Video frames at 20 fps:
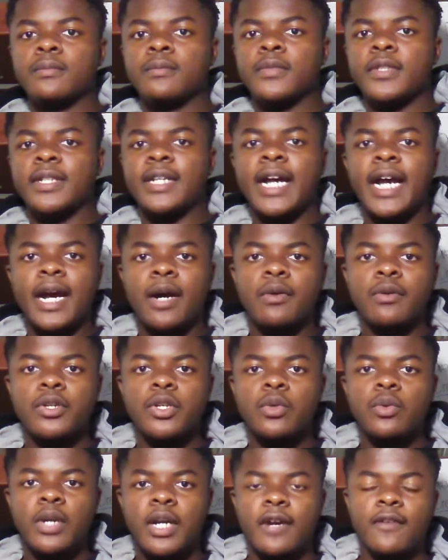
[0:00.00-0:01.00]
then how will
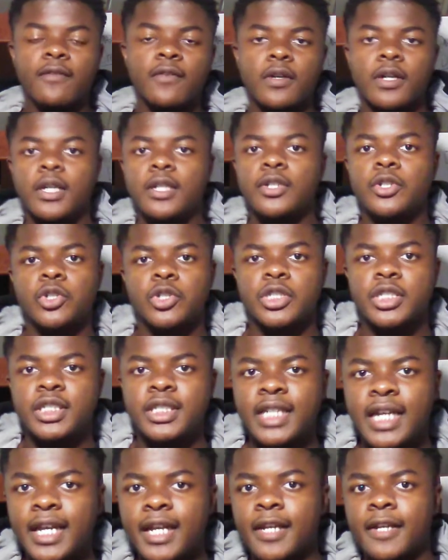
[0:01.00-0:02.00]
you ever
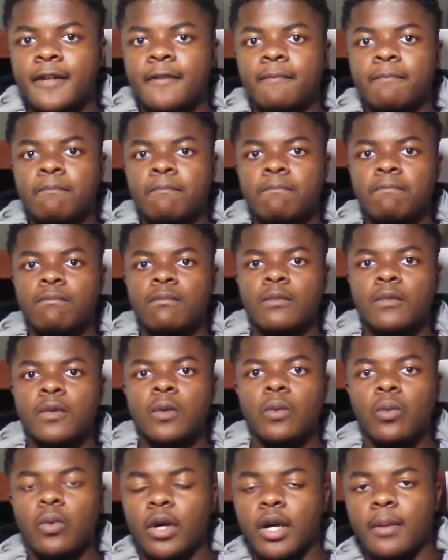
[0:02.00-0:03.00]
understand
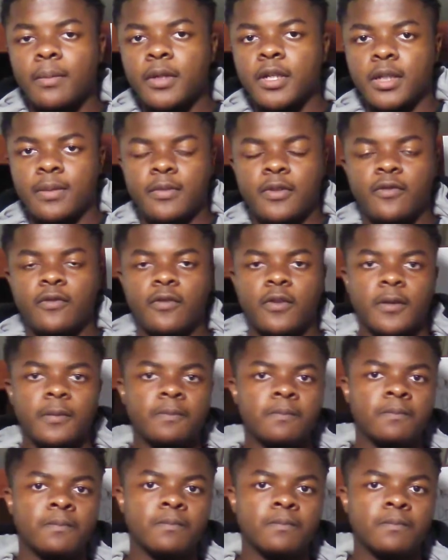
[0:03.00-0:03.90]
where I'm coming from?